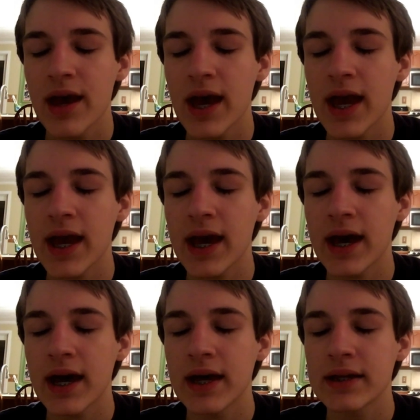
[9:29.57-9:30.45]

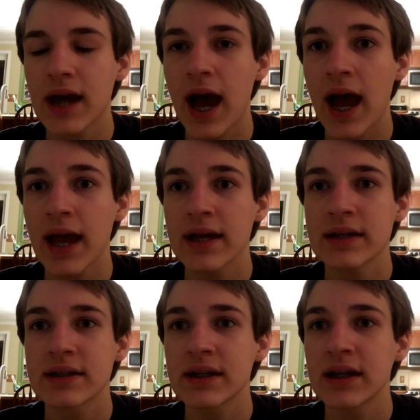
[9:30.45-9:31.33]
and I
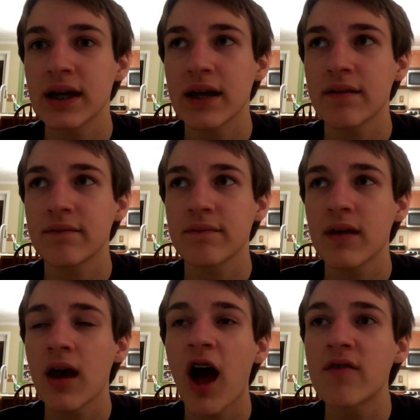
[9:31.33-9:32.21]
see it
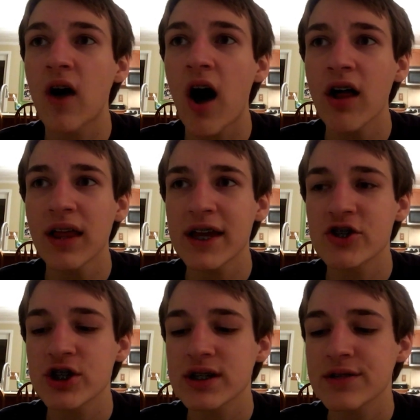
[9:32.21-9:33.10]
of all
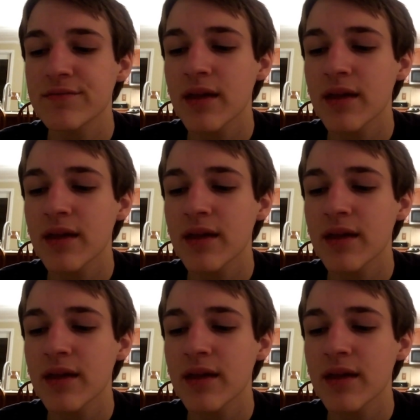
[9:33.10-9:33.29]
ages.